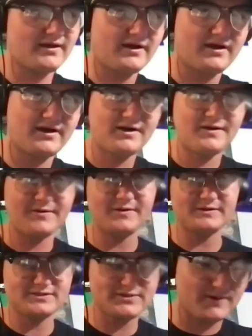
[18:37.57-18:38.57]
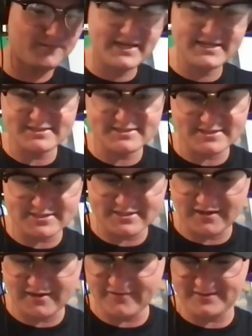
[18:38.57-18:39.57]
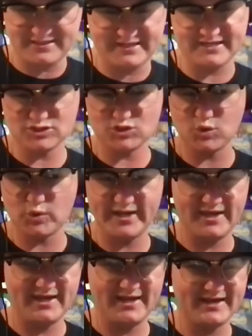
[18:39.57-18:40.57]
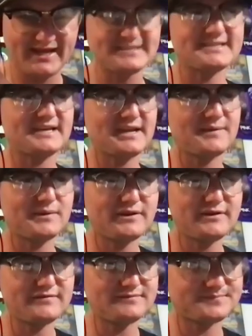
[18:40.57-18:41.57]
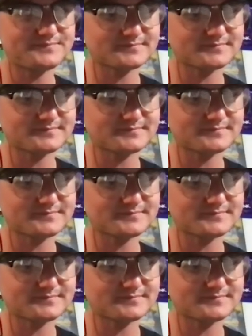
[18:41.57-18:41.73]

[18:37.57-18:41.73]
uh, doing mazes and stuff in like twenty nineteen, I believe.